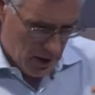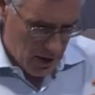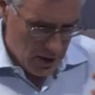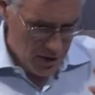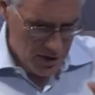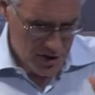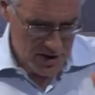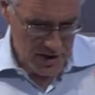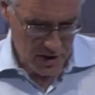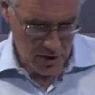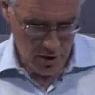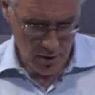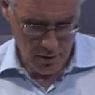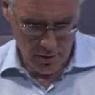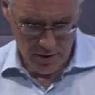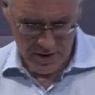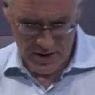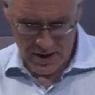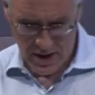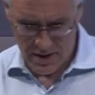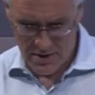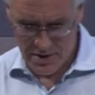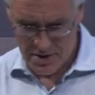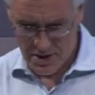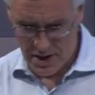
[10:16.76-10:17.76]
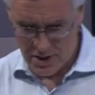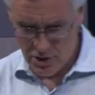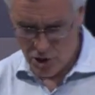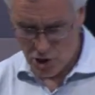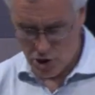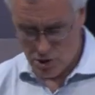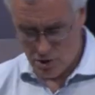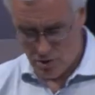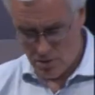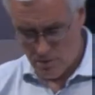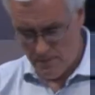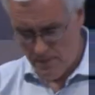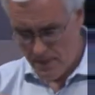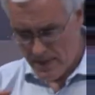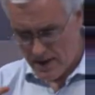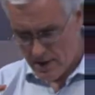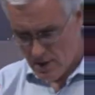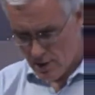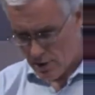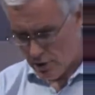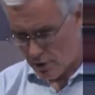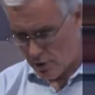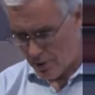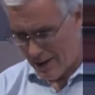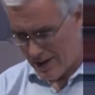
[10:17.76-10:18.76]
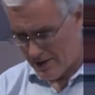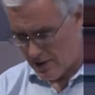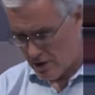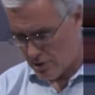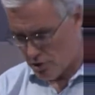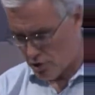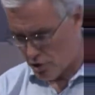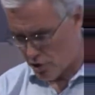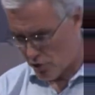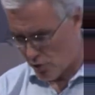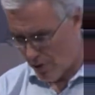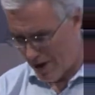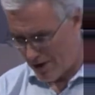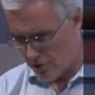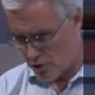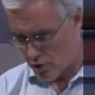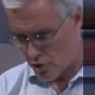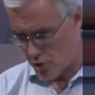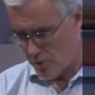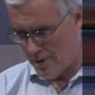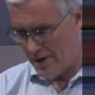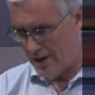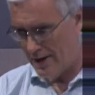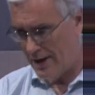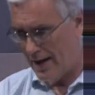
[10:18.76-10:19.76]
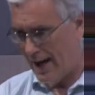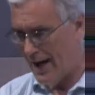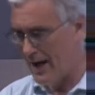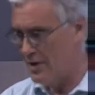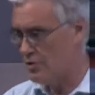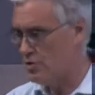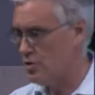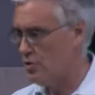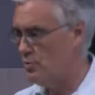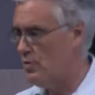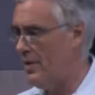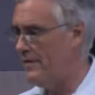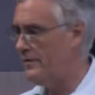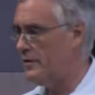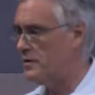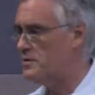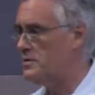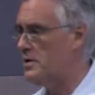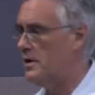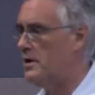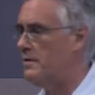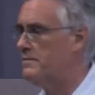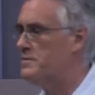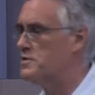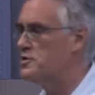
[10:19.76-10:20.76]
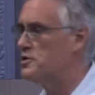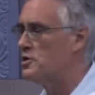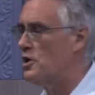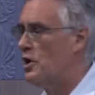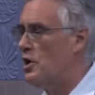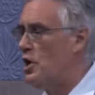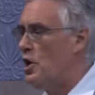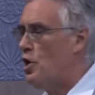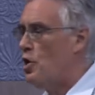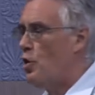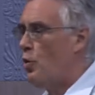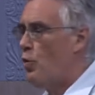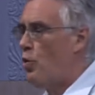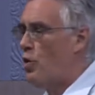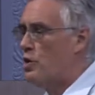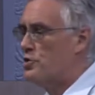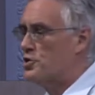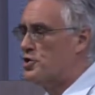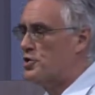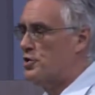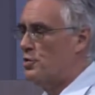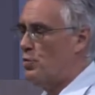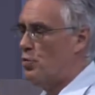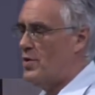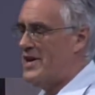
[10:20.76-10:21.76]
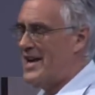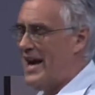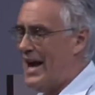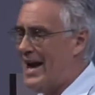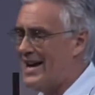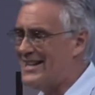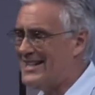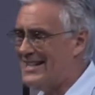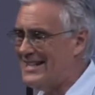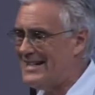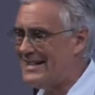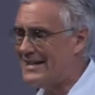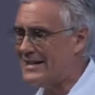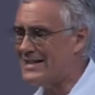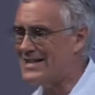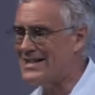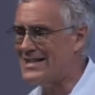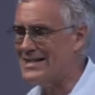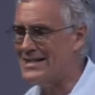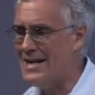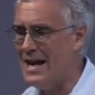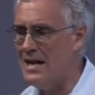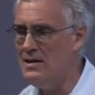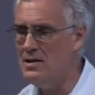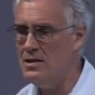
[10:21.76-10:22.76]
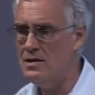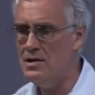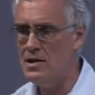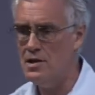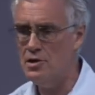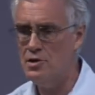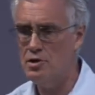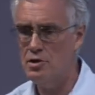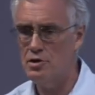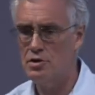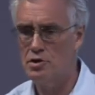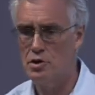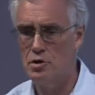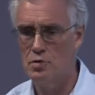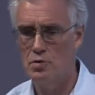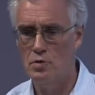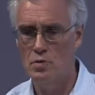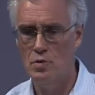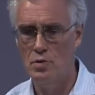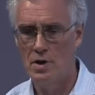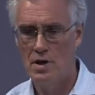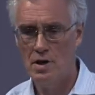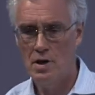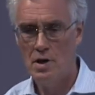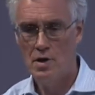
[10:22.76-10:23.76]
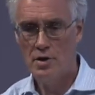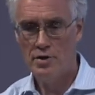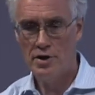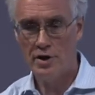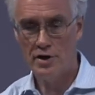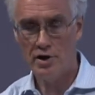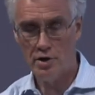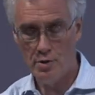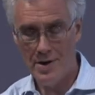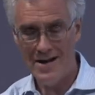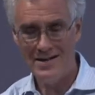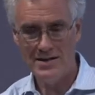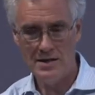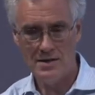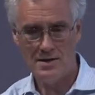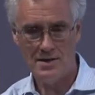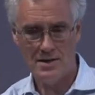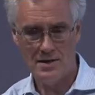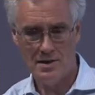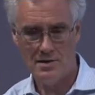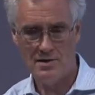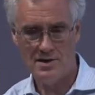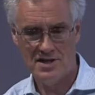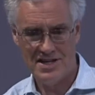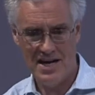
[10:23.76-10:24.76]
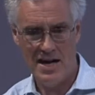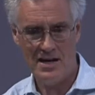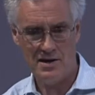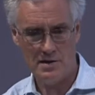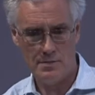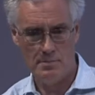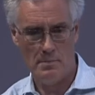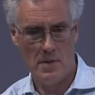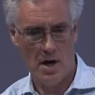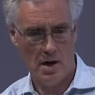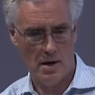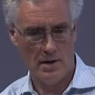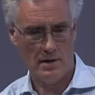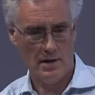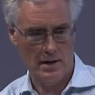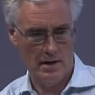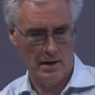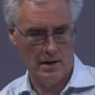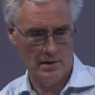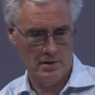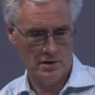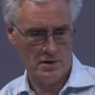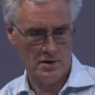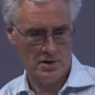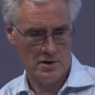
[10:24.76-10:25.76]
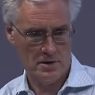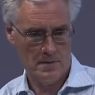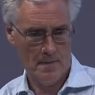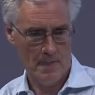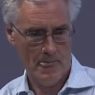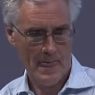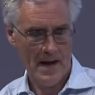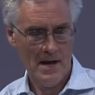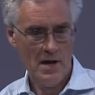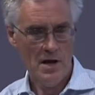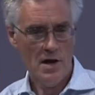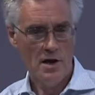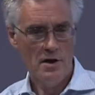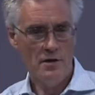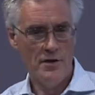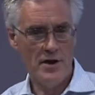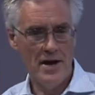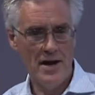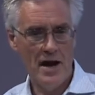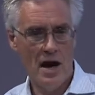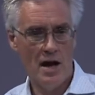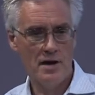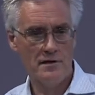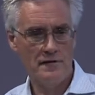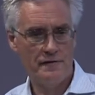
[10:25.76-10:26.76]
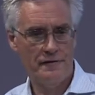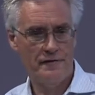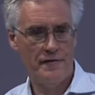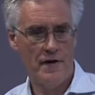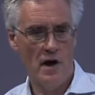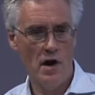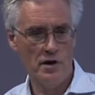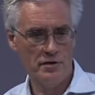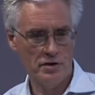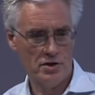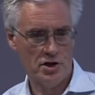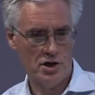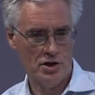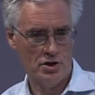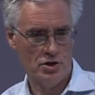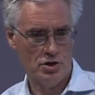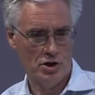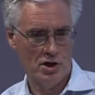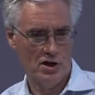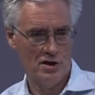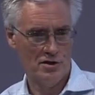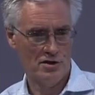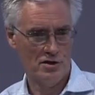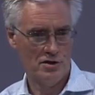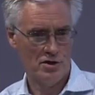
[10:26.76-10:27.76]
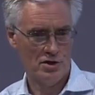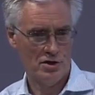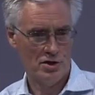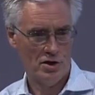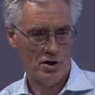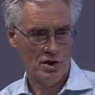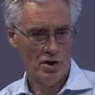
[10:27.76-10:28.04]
securitization, credit structuring, and derivatives was that we had extended to the credit and debt markets the advantages